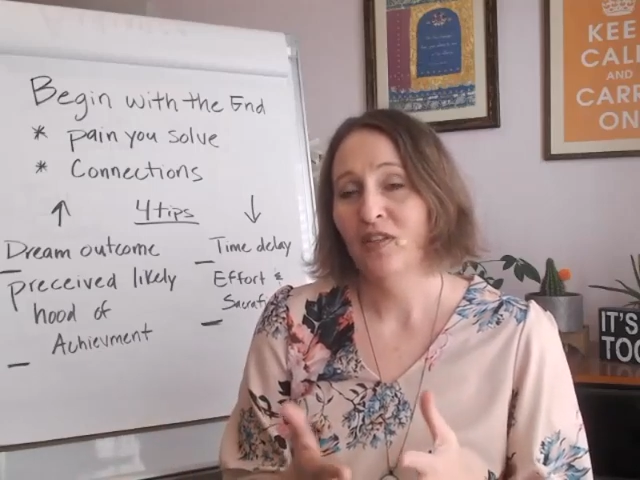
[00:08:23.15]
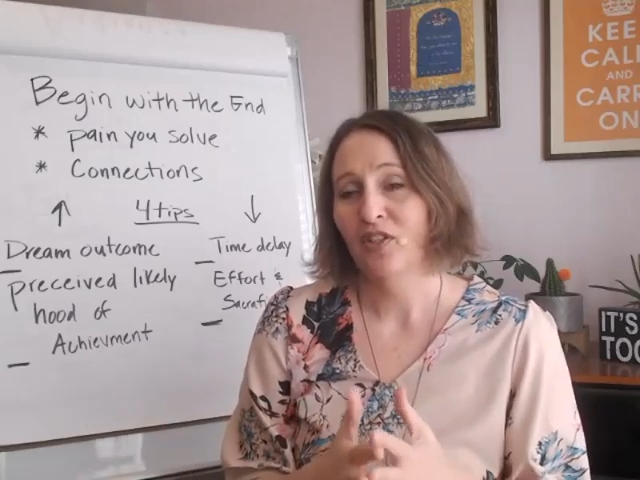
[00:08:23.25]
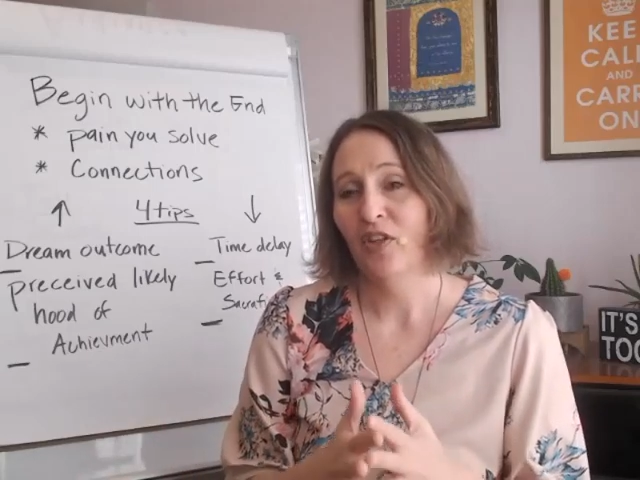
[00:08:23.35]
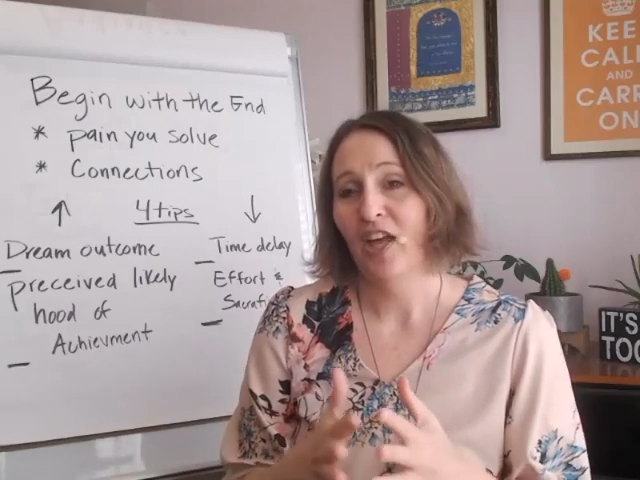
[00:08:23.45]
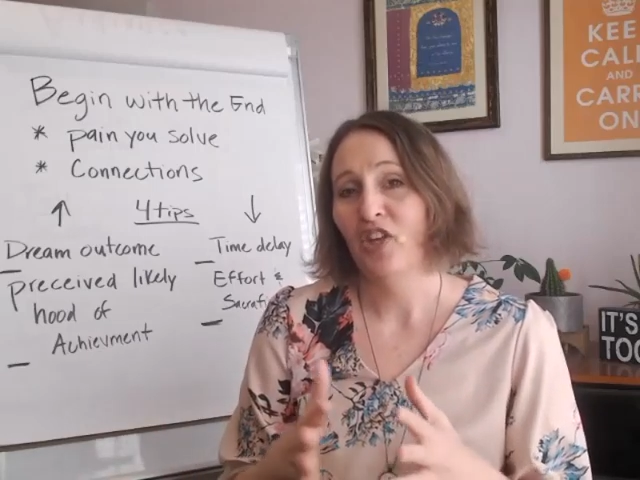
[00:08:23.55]

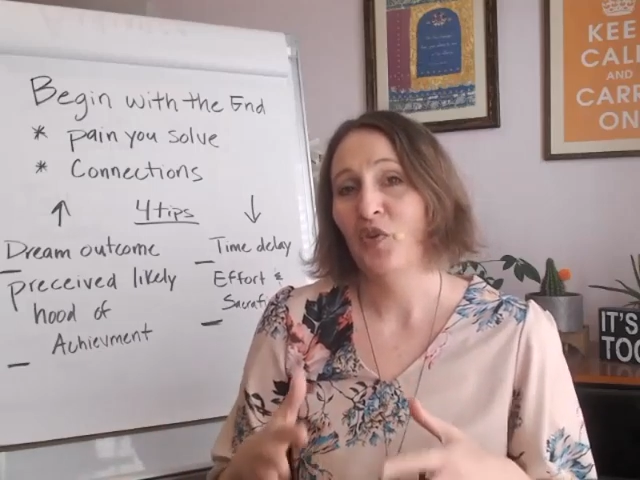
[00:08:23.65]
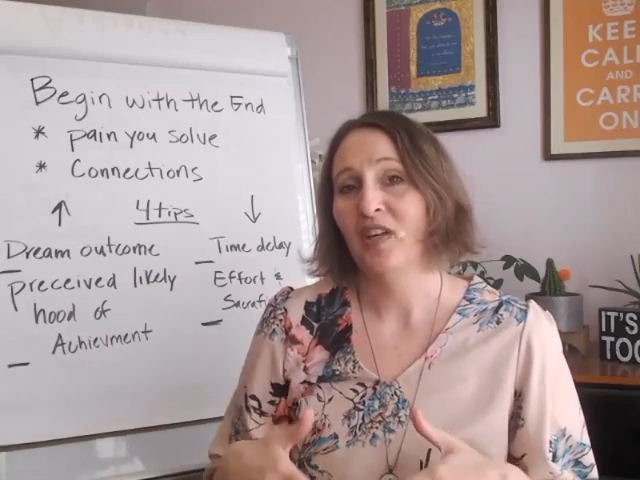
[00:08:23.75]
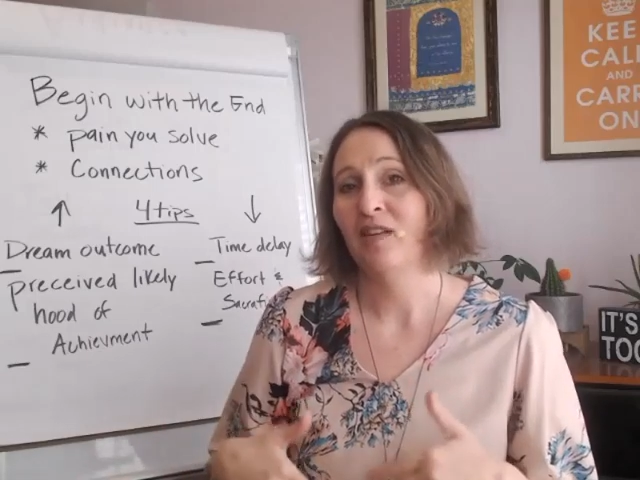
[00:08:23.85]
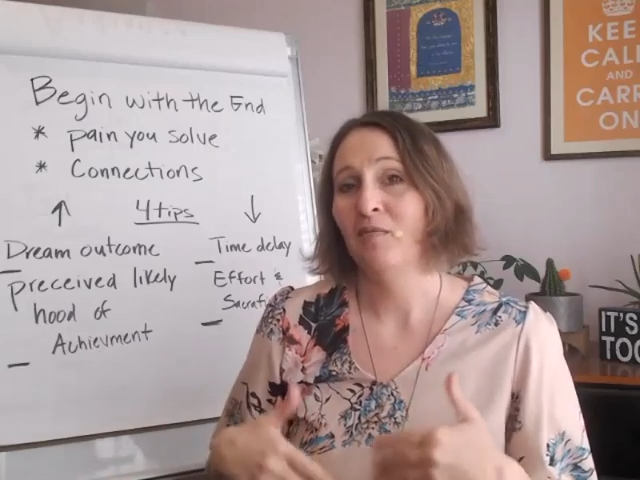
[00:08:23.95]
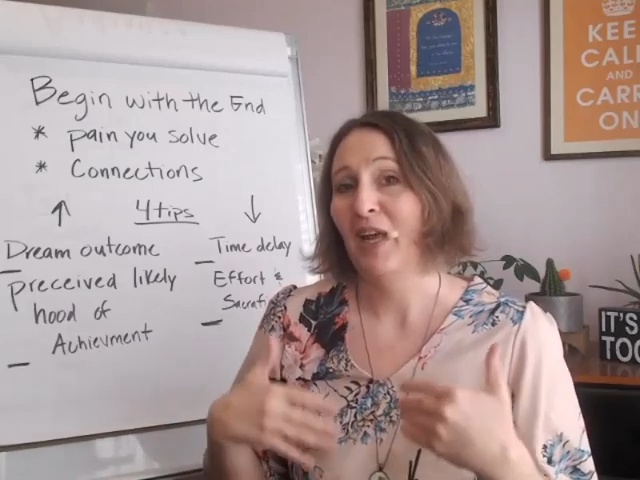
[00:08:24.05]
so that you
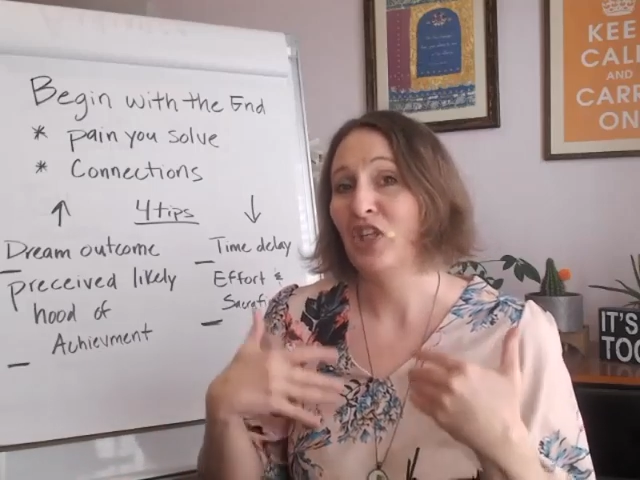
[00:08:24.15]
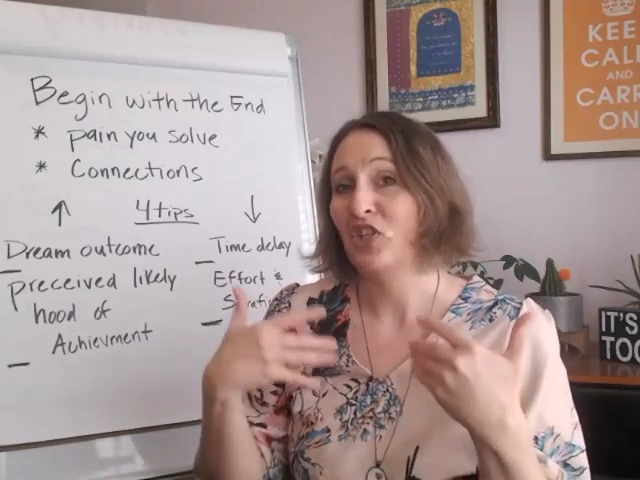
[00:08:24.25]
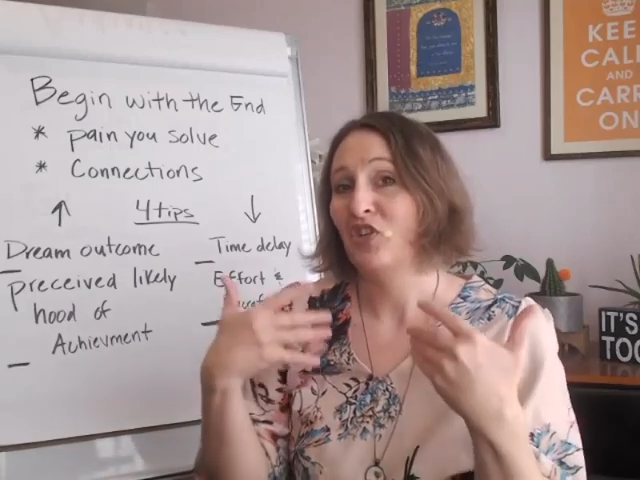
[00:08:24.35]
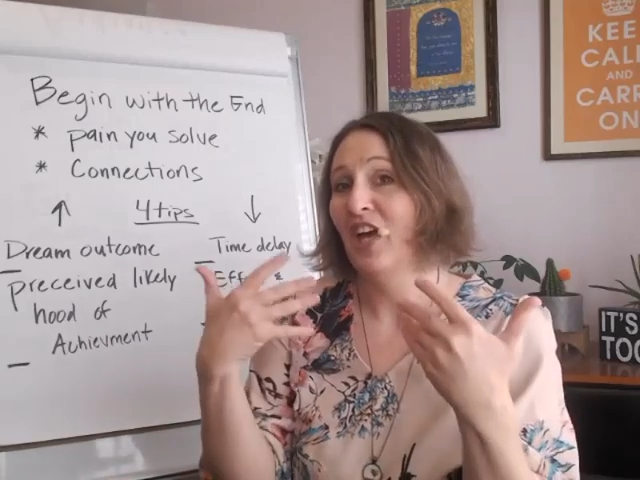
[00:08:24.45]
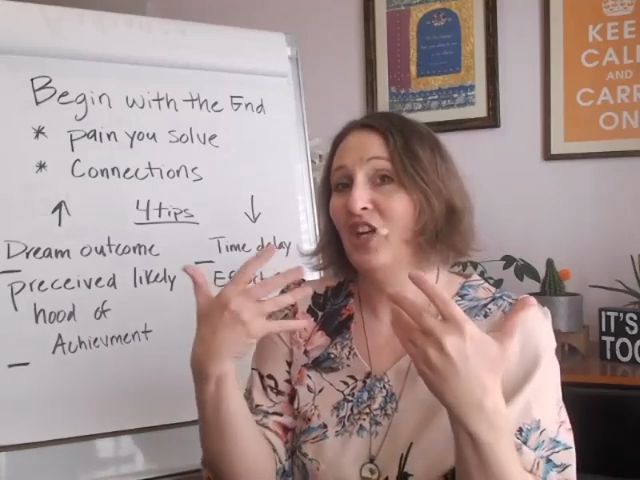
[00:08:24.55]
can make
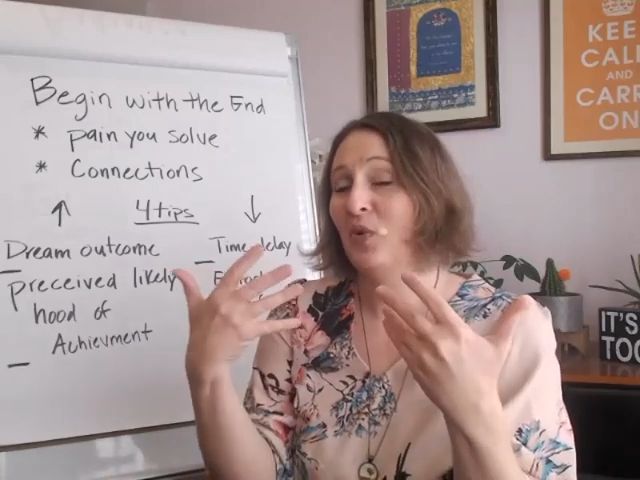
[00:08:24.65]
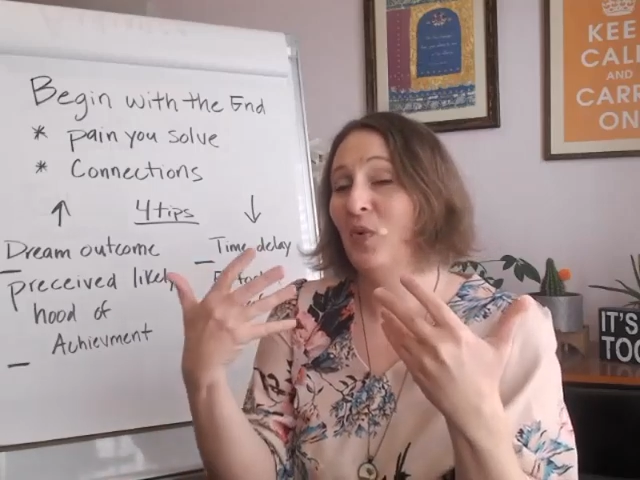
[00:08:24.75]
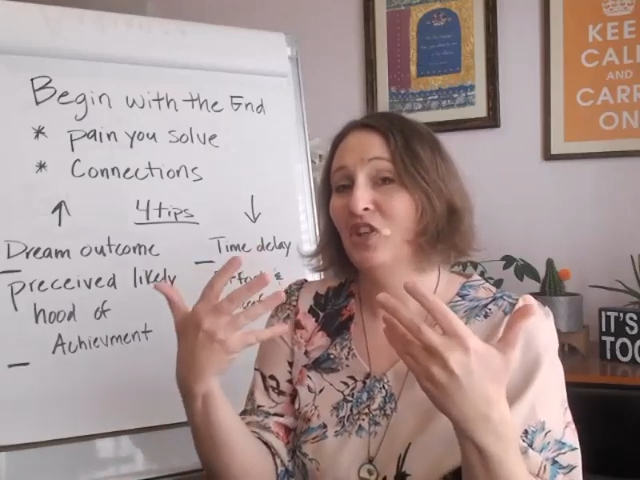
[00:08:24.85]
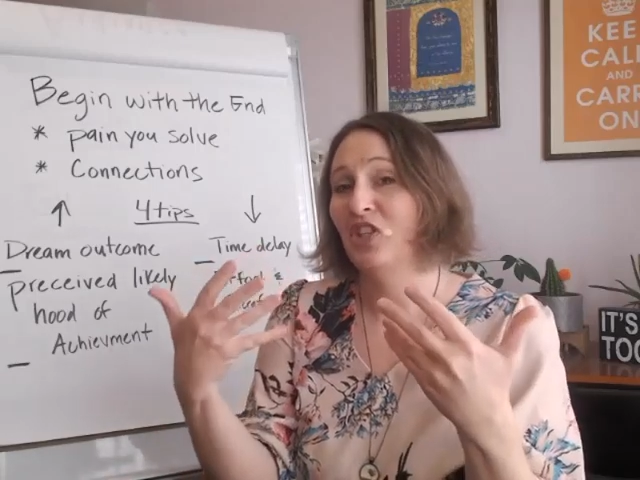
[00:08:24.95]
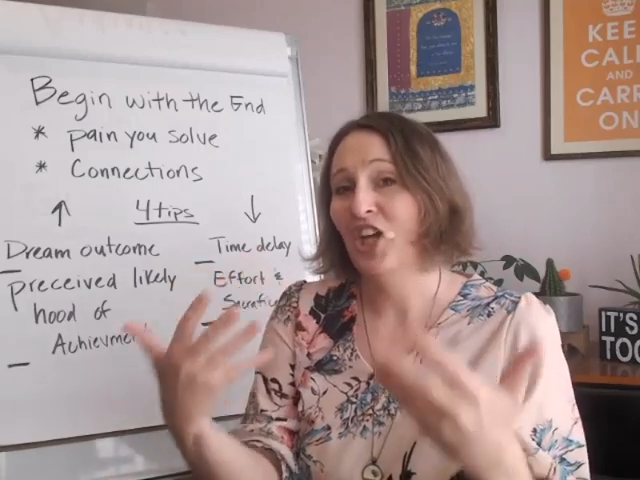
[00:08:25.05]
sure that you
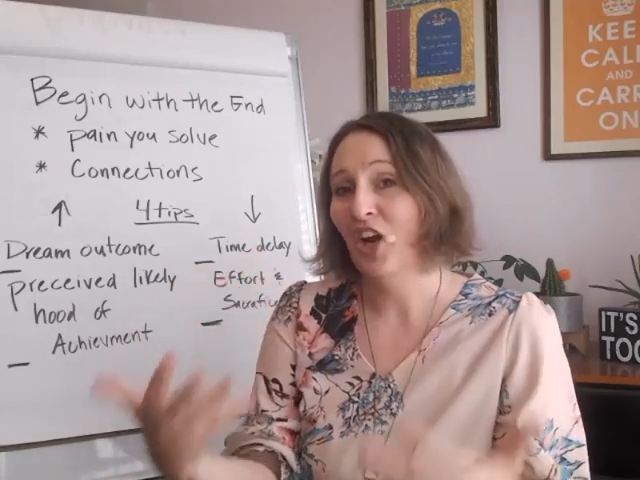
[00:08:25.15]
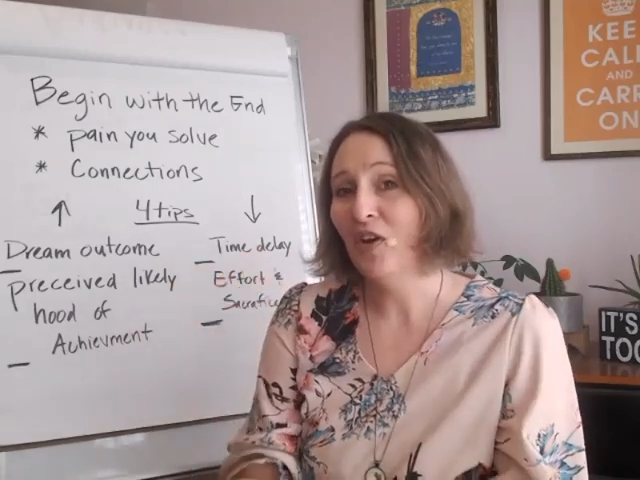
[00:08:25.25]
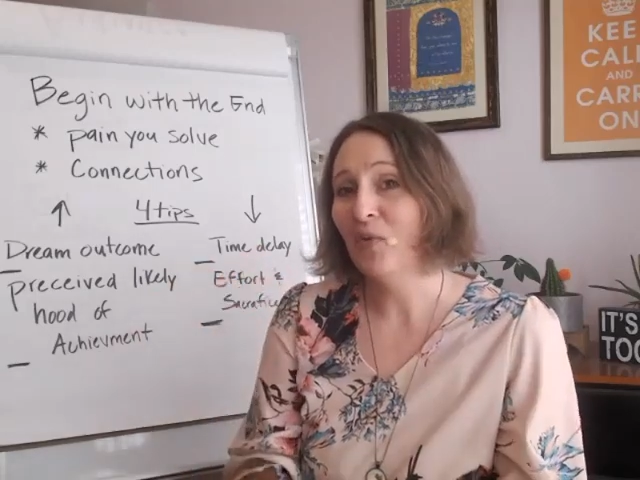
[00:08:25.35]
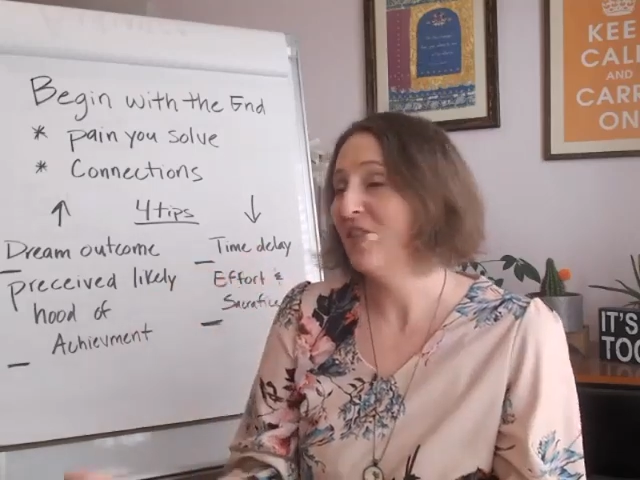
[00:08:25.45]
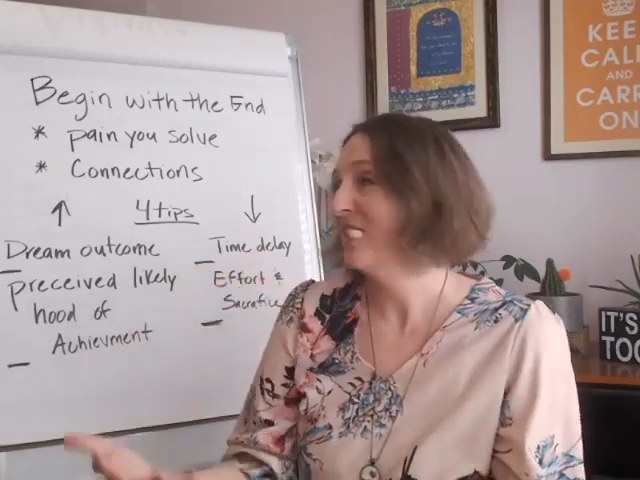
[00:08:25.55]
are sharing with the